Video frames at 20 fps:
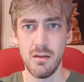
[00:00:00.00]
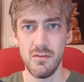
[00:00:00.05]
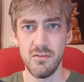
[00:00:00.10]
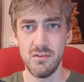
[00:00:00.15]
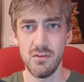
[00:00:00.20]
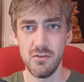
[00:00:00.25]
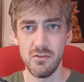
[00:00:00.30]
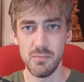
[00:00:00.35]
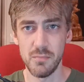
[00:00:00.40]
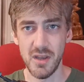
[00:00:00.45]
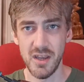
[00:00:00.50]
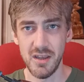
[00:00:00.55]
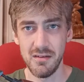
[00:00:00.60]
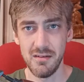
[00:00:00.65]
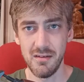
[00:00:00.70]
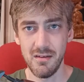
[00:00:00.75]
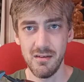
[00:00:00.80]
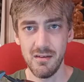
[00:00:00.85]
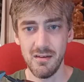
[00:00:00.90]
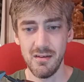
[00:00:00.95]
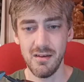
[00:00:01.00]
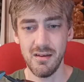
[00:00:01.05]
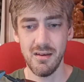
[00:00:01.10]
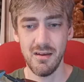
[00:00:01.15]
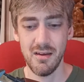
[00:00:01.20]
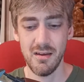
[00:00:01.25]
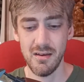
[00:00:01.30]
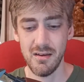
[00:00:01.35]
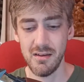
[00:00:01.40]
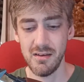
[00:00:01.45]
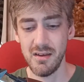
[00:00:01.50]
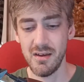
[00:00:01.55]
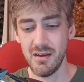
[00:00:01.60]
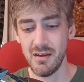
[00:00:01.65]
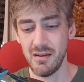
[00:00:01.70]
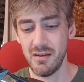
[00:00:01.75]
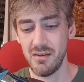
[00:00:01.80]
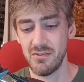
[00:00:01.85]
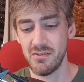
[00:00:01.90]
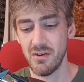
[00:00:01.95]
Excuse me.
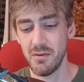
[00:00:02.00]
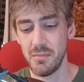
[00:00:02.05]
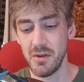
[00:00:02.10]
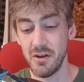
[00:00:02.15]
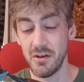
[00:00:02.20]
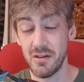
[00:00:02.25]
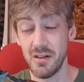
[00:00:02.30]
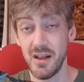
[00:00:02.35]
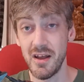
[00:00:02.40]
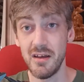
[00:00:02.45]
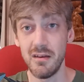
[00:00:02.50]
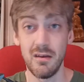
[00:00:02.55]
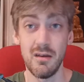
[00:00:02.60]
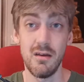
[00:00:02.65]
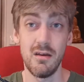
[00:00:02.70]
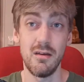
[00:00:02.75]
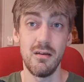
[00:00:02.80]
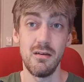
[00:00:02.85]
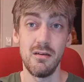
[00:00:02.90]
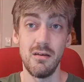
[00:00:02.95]
It's got me on cloud 9.